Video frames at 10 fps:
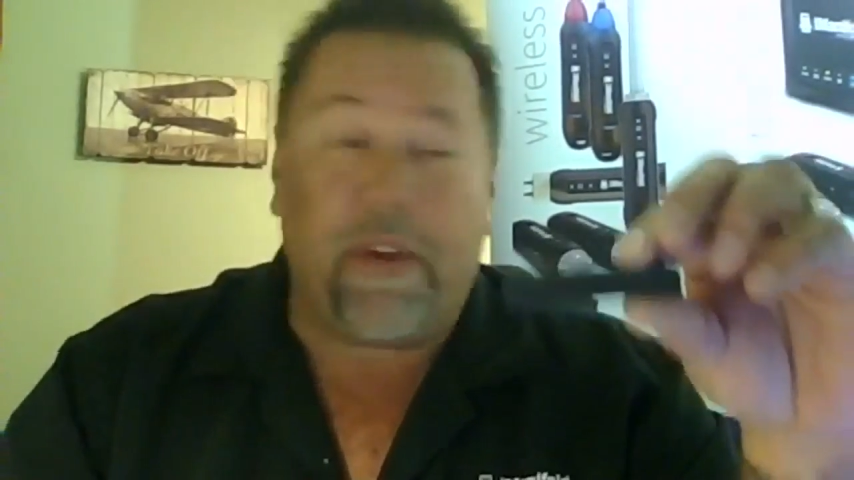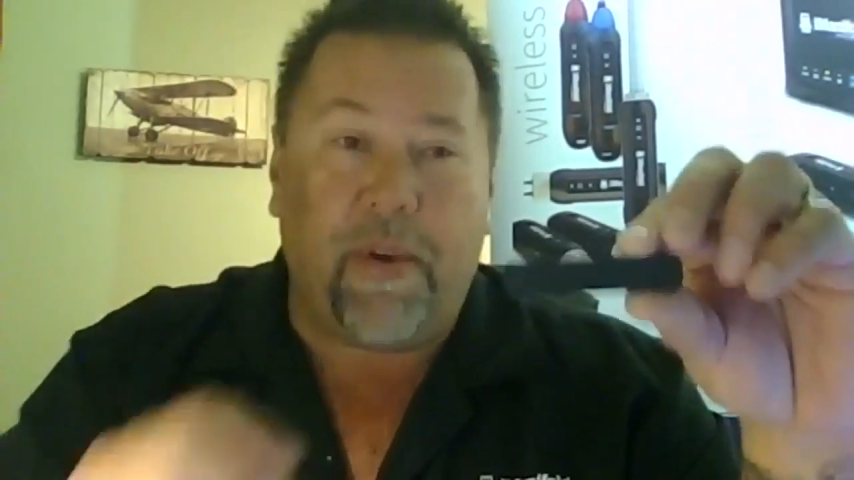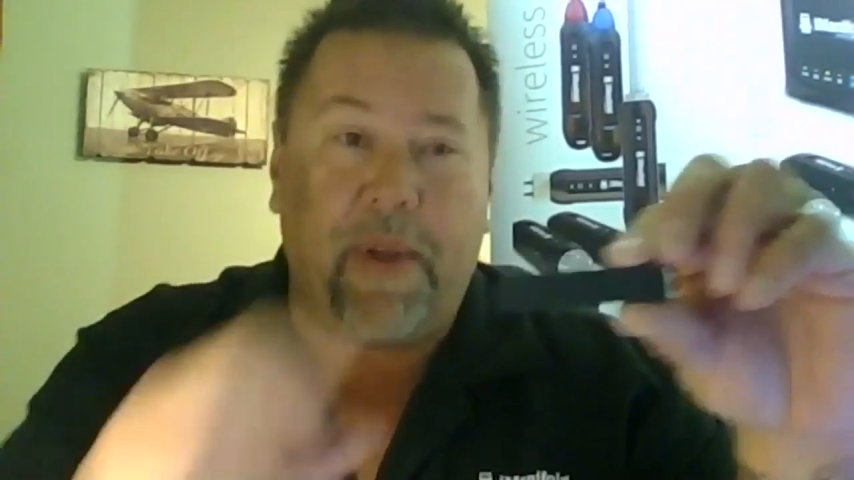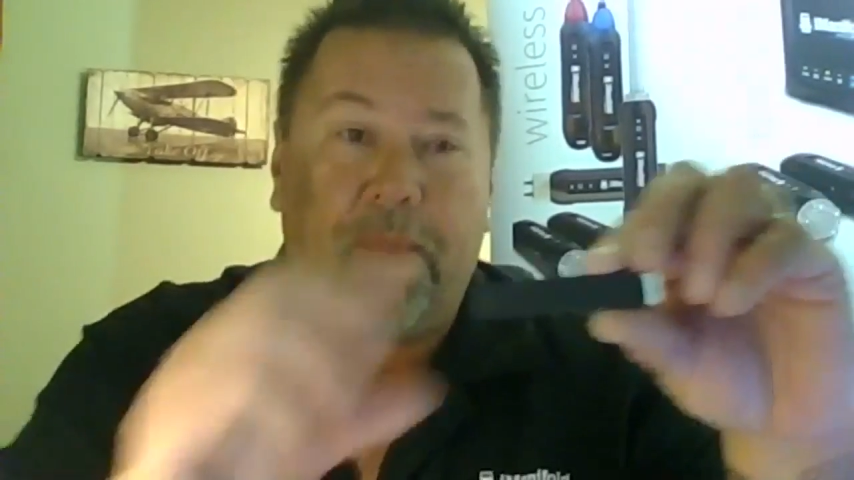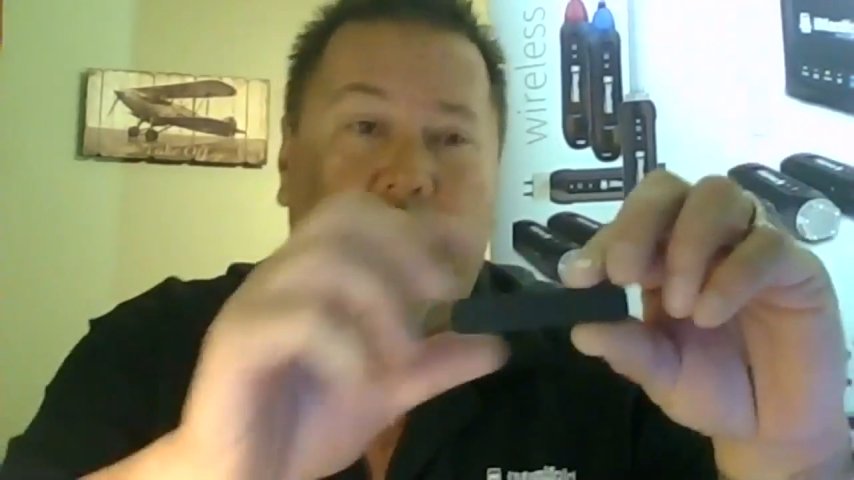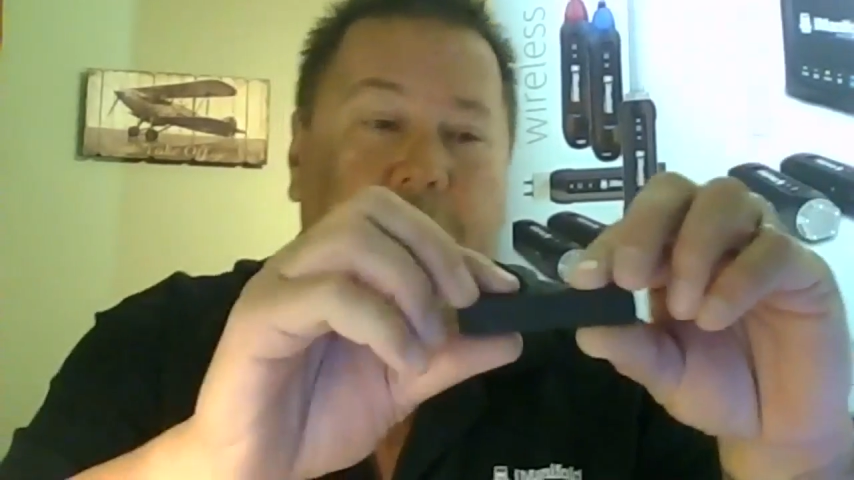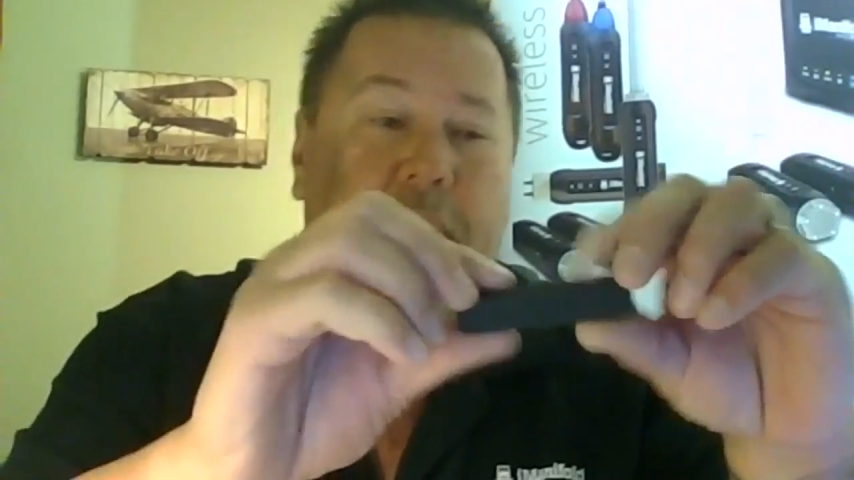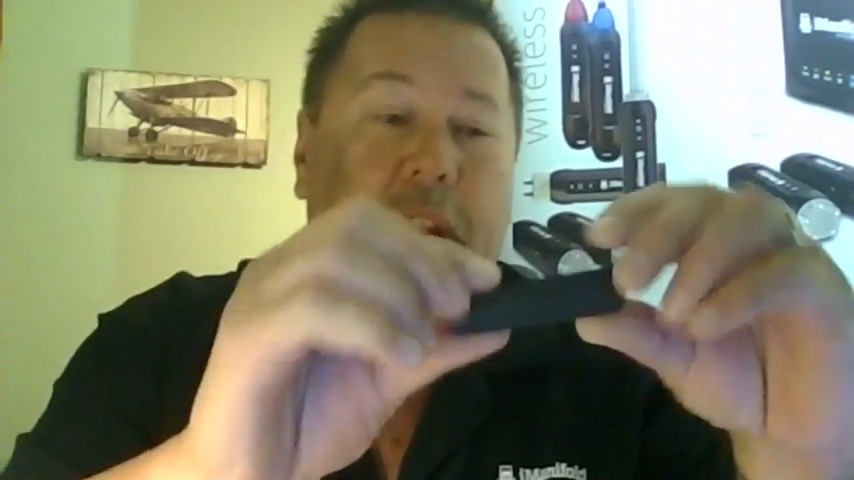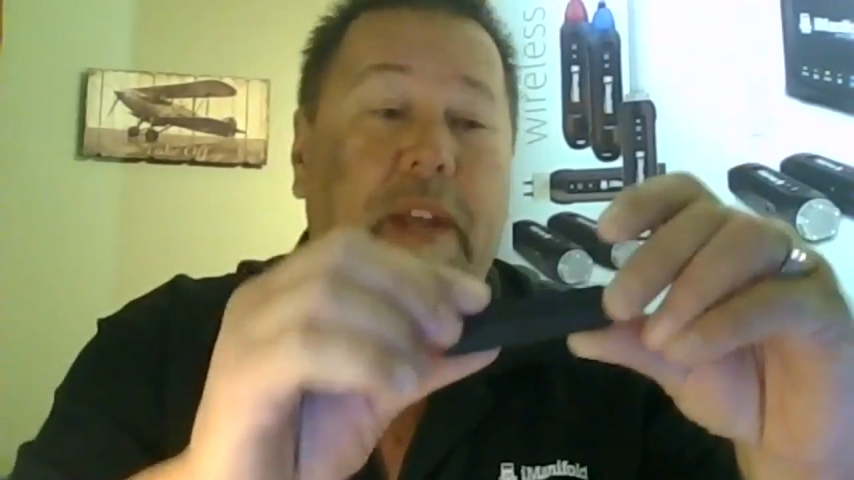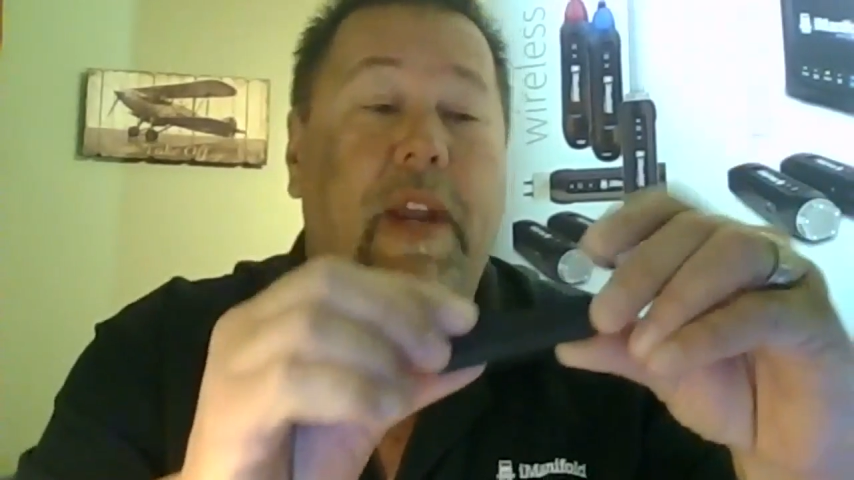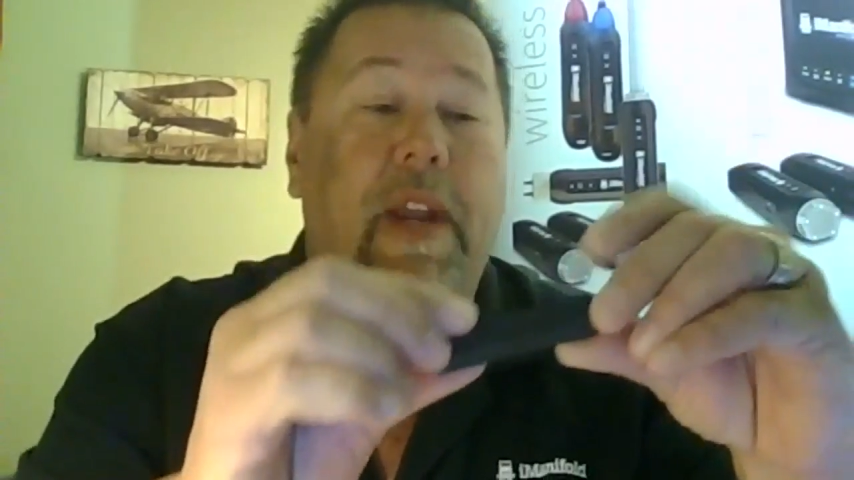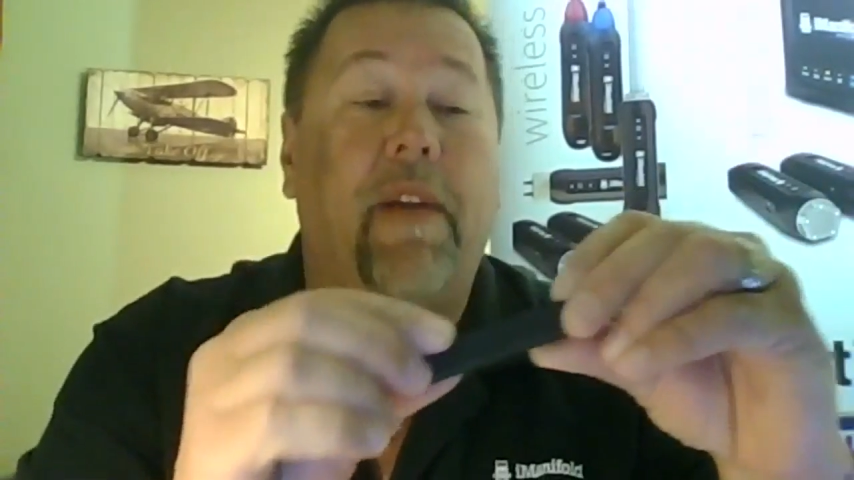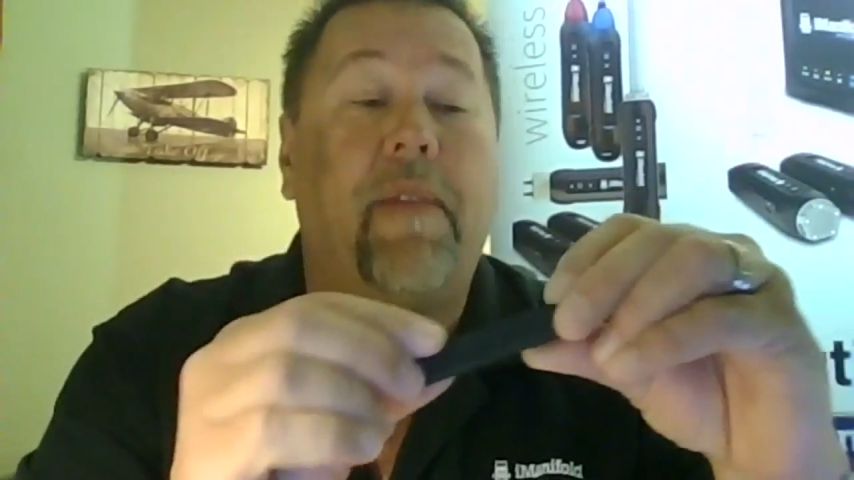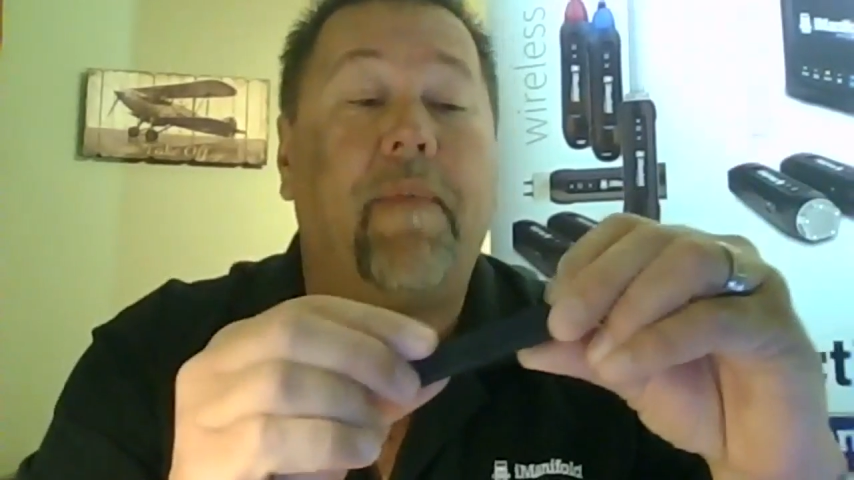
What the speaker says: to go ahead and plug it in here,